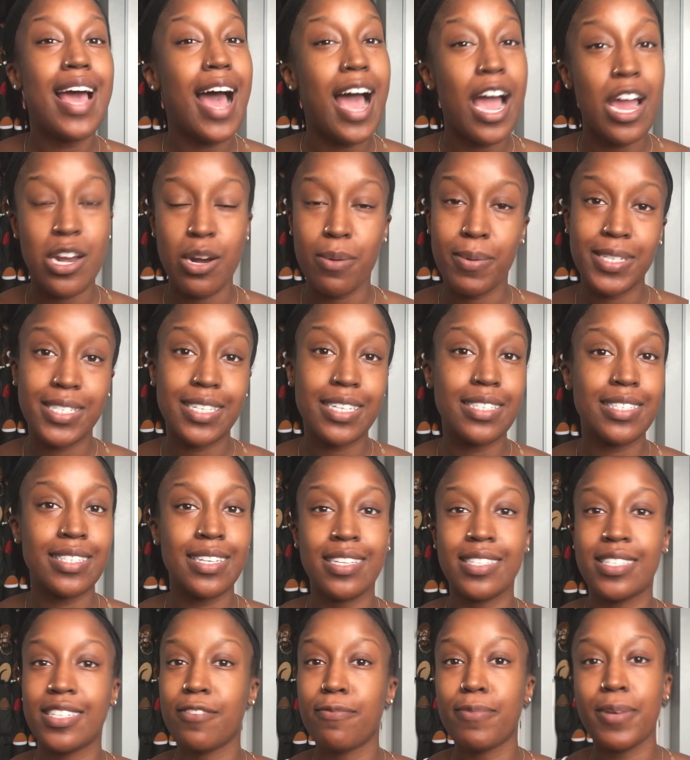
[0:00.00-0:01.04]
I know my skin's
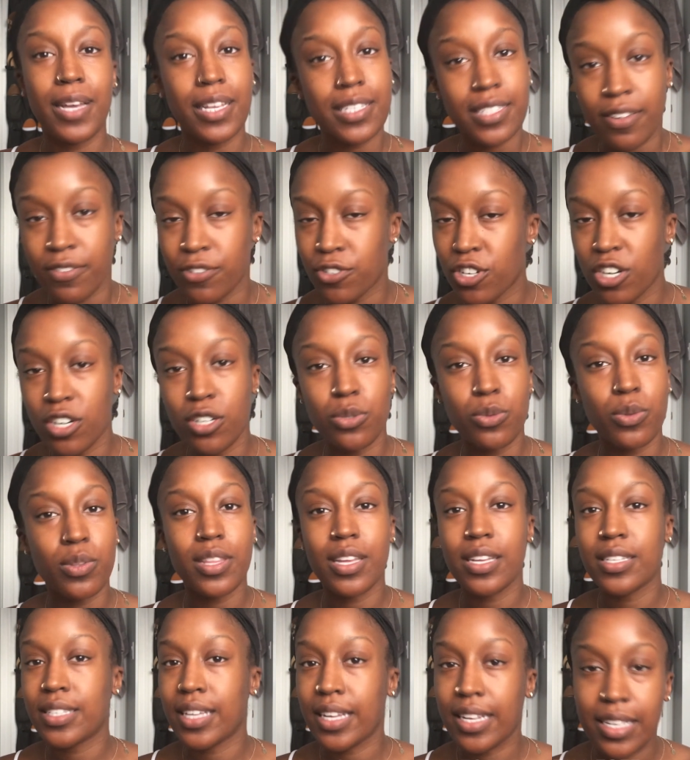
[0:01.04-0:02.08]
sensitive because I've struggled with
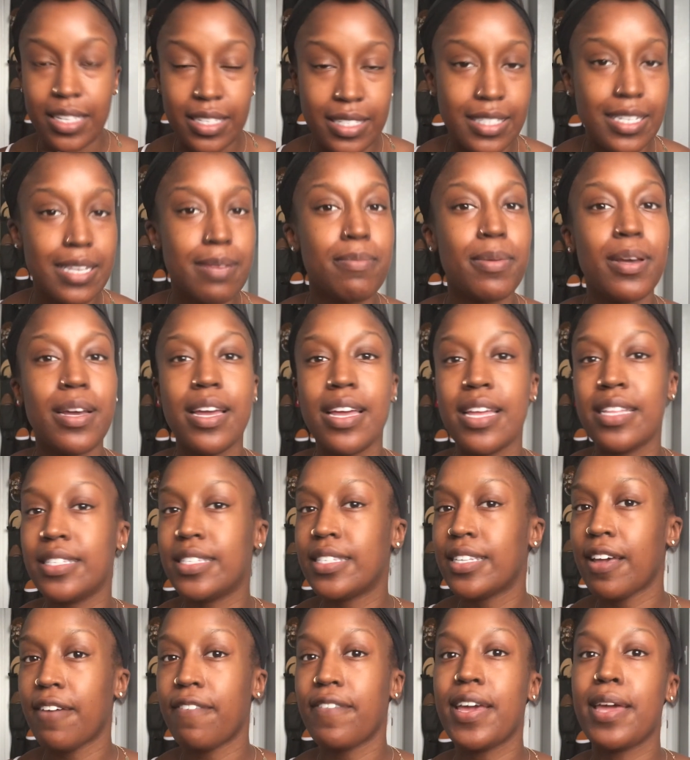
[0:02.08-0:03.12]
things like eczema and
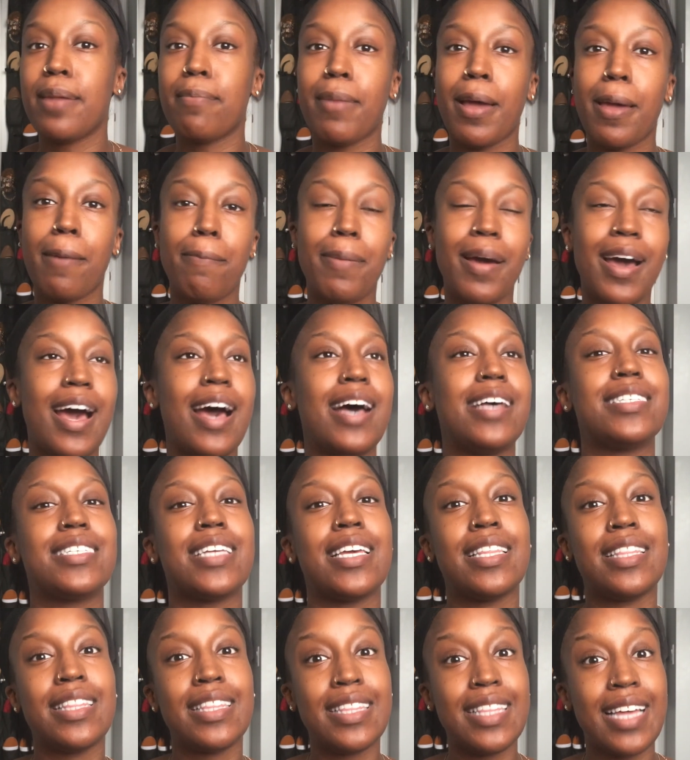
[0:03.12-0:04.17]
stuff in my
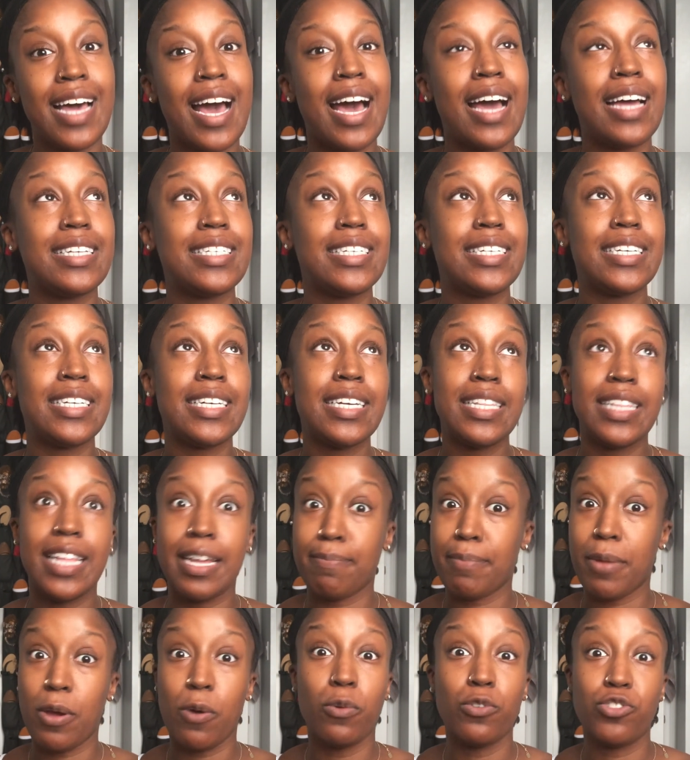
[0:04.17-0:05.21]
past, and that,
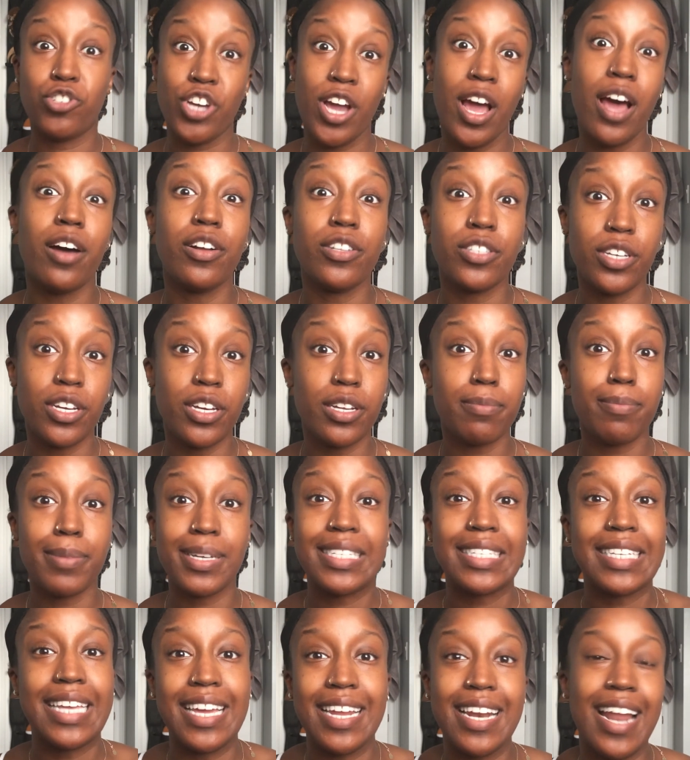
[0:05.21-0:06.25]
like my whole childhood, my
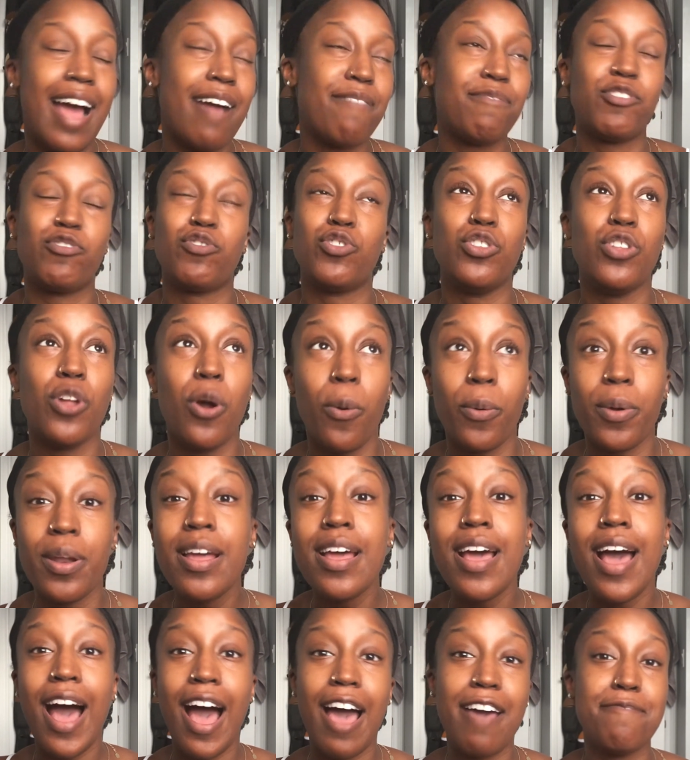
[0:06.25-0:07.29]
skin, I've just known.
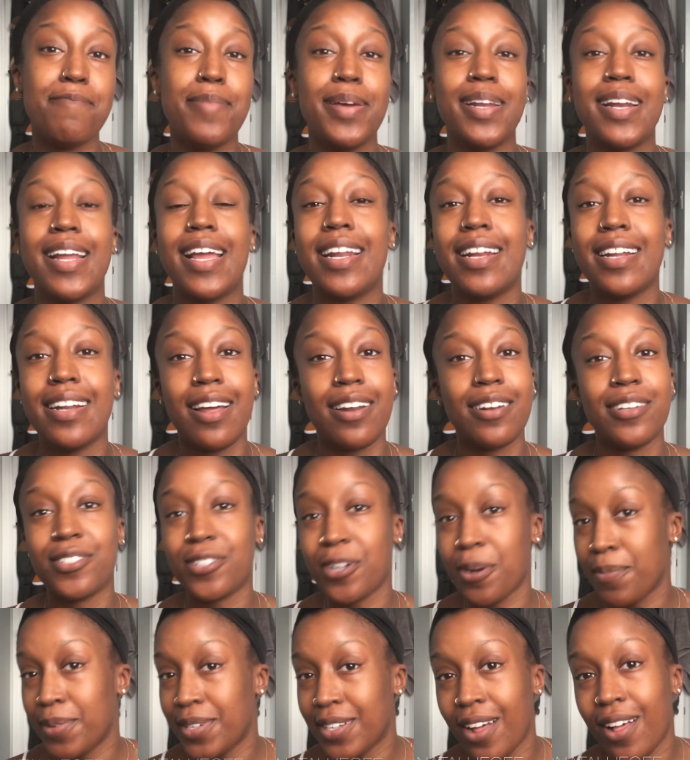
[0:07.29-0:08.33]
I've been in and out of
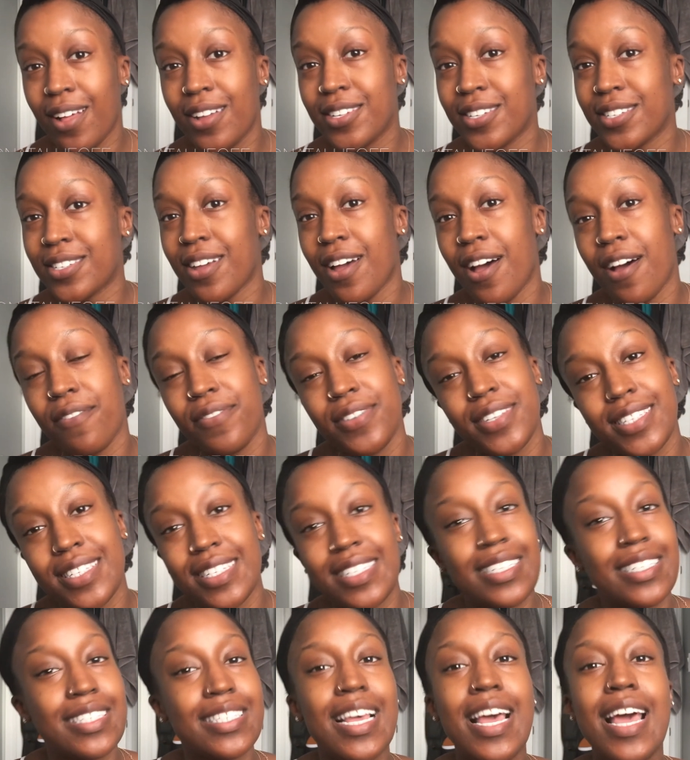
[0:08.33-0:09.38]
dermatologist
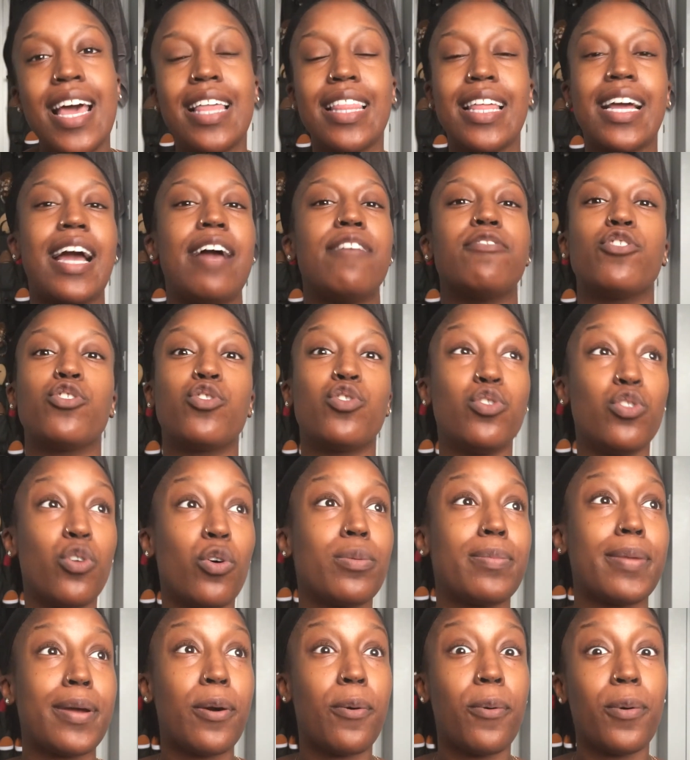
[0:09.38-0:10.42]
offices. Like, I've just
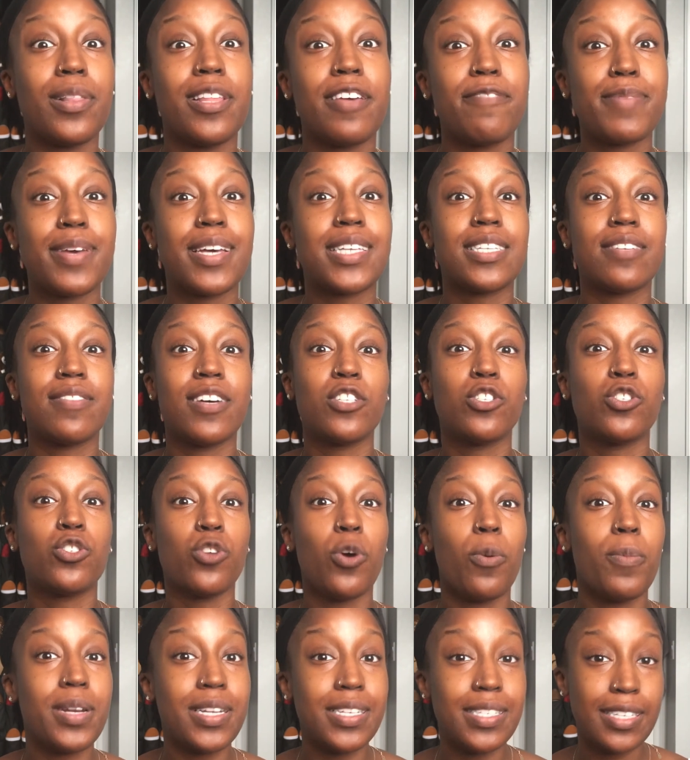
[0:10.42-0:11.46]
known my whole life because I've had so
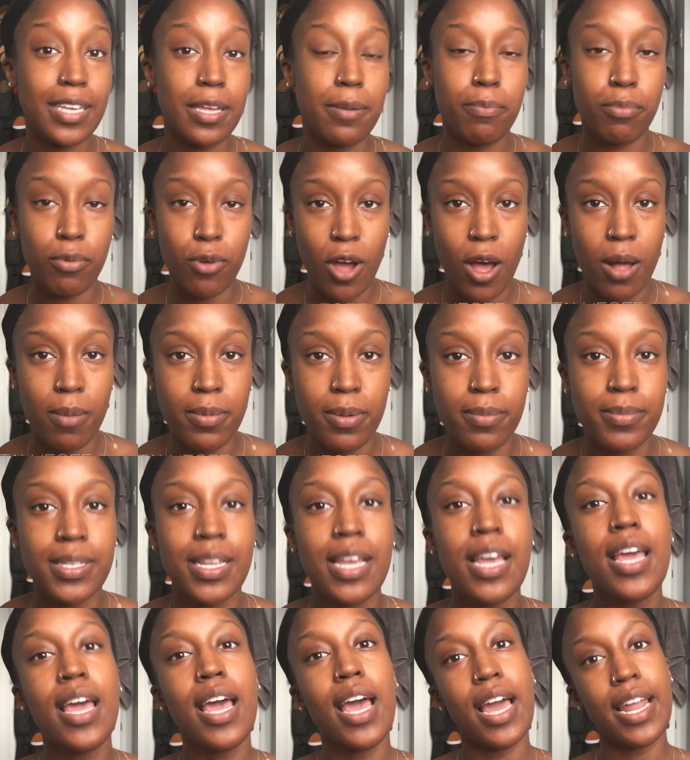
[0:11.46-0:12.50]
many skin problems,
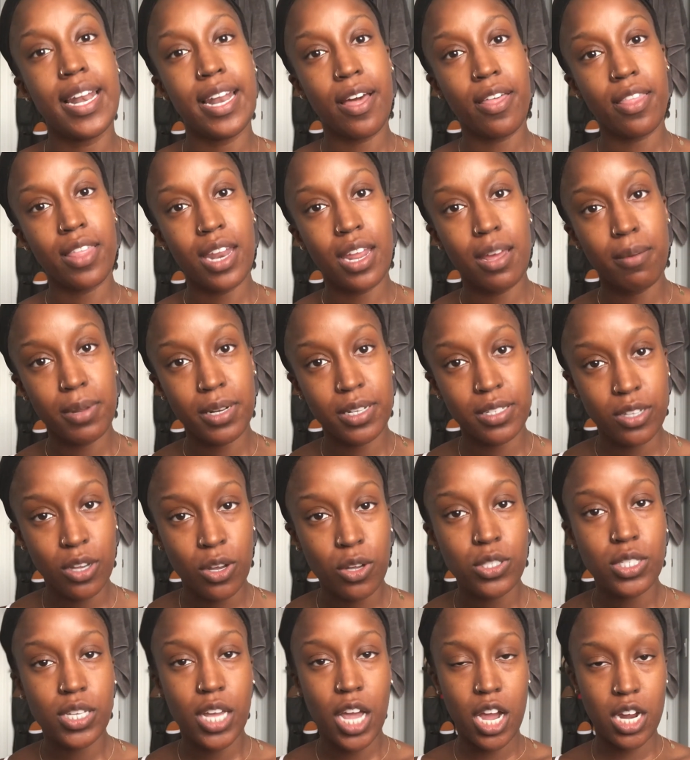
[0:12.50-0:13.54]
and now that I'm an
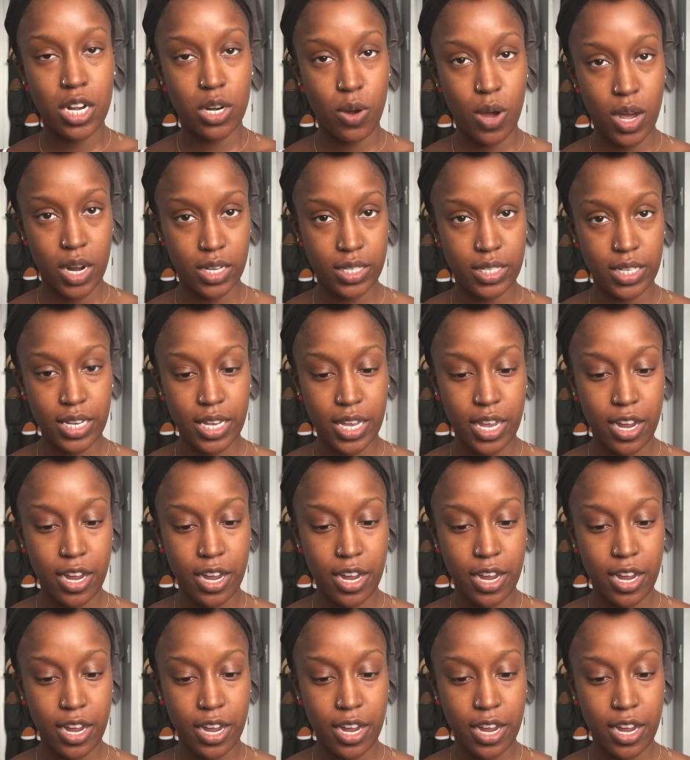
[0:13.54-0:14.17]
adult, I know how to take